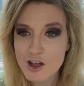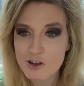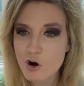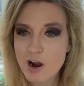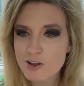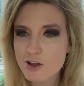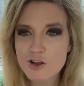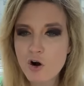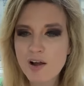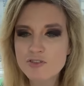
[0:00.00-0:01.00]
You know what?
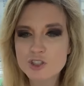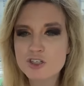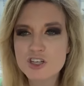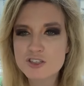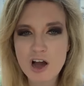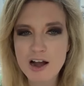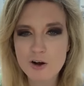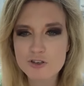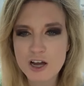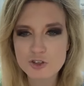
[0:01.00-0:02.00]
You don't have to just eat
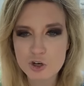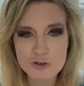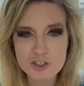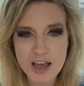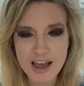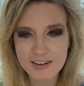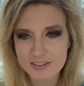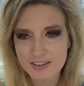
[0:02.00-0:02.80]
tacos on Tuesday.